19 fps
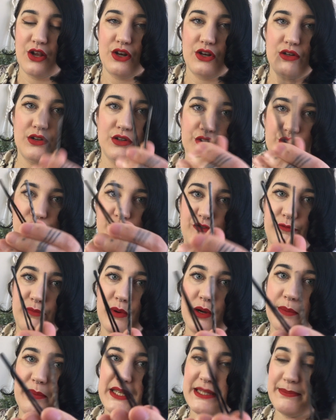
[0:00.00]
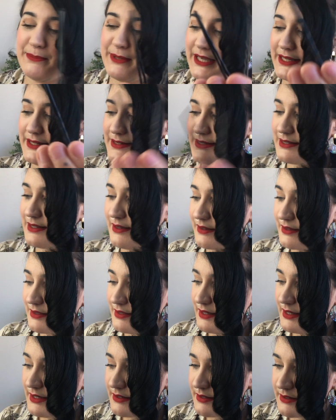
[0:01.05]
lots of bobby pins like
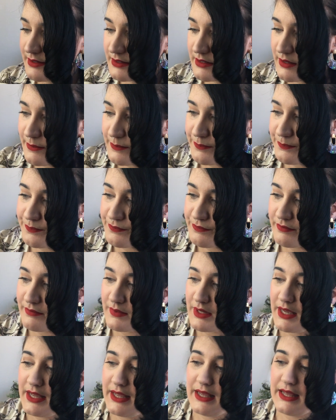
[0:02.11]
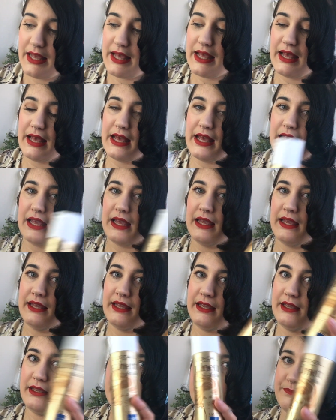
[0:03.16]
this,
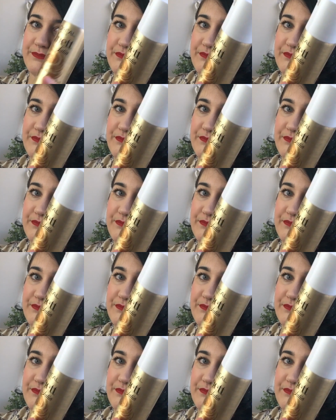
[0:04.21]
a